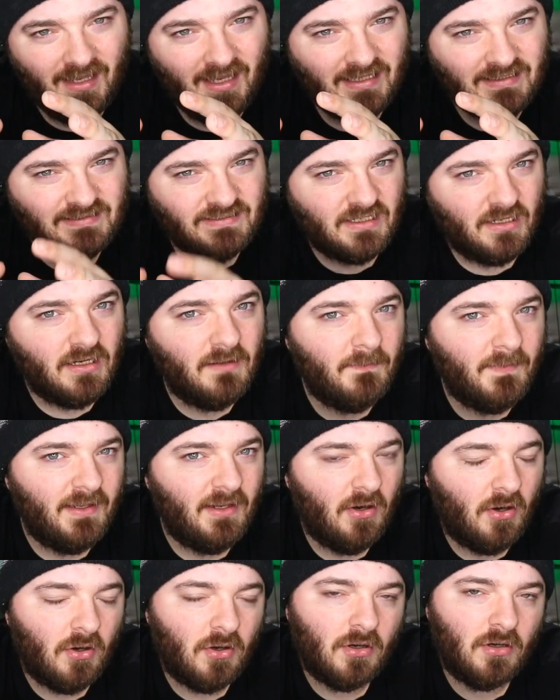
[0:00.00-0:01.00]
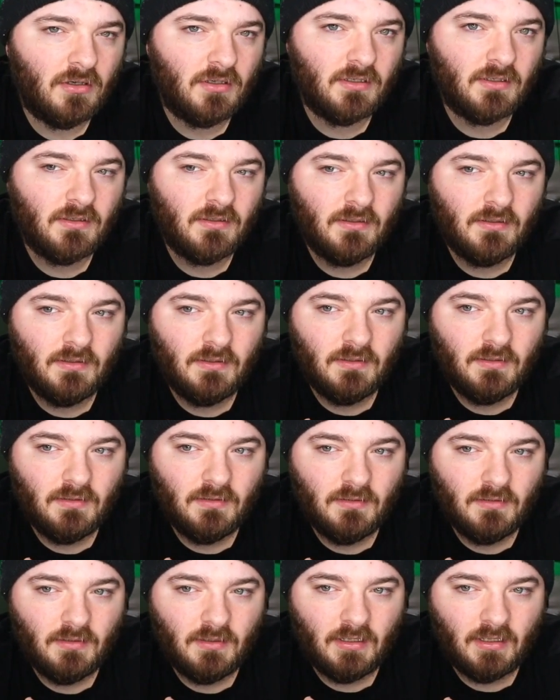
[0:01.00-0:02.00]
going to be hard.
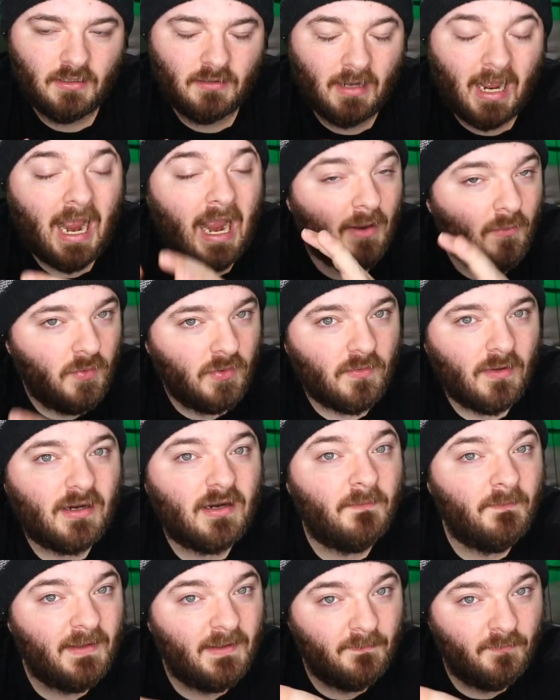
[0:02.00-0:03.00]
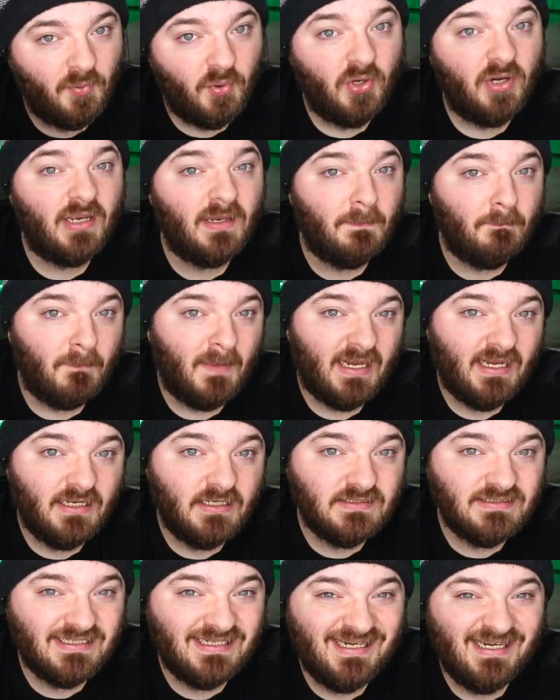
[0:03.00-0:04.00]
I would recommend putting
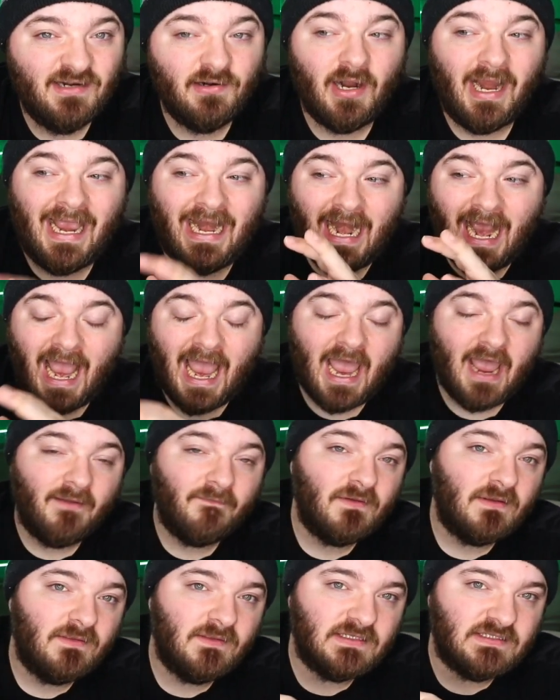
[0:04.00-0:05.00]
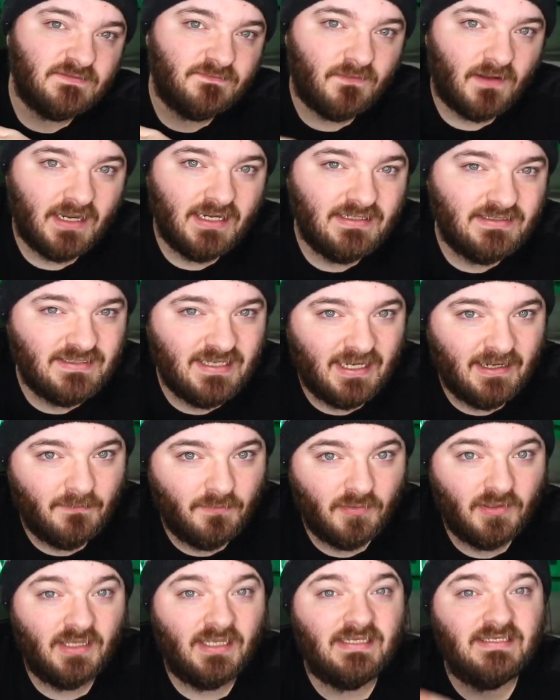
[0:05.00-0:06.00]
minions in here and having this fight
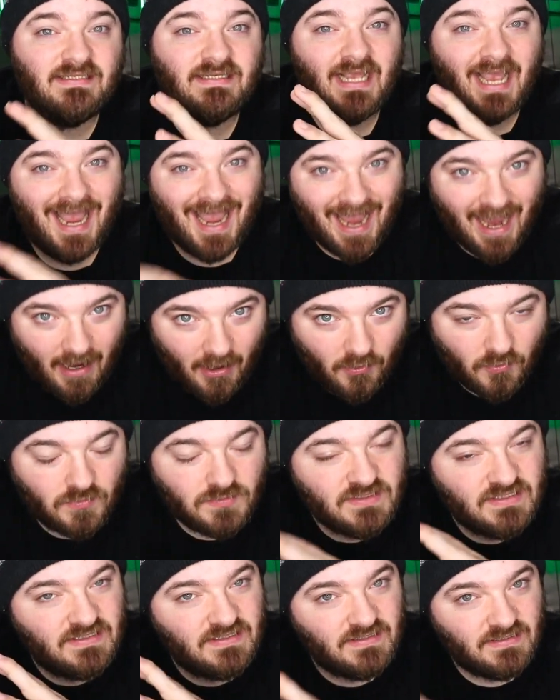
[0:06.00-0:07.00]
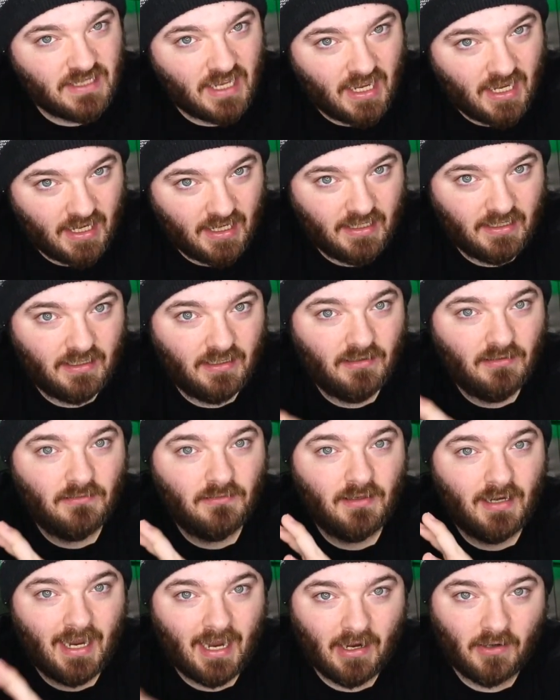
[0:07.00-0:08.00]
take place outside
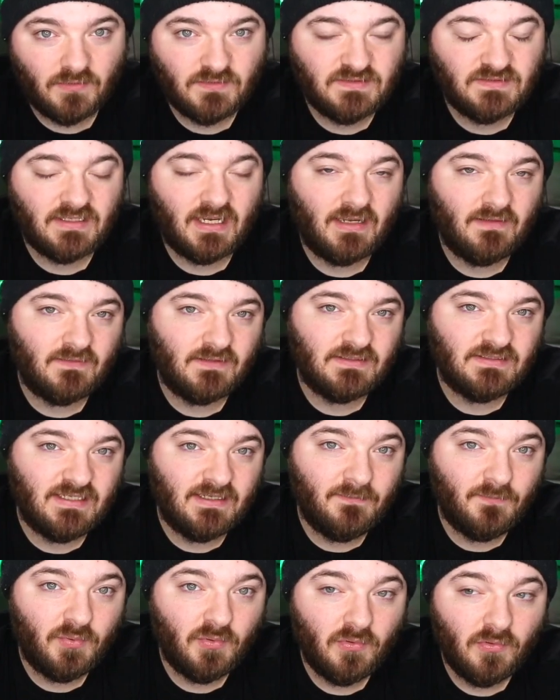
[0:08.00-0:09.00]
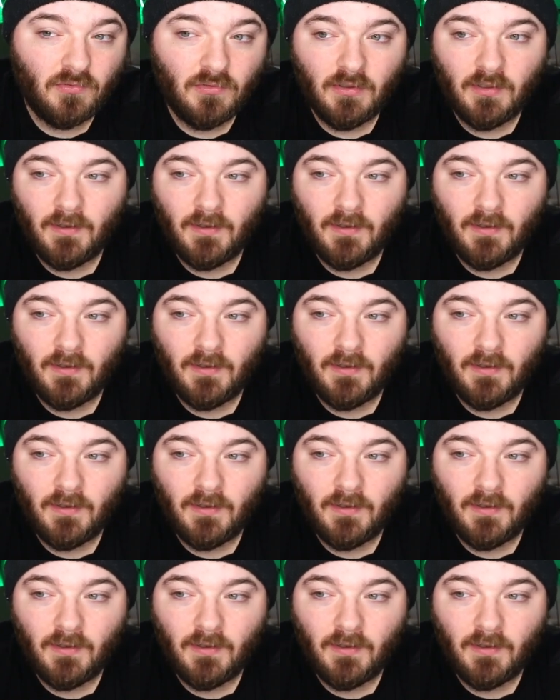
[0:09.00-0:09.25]
the temple.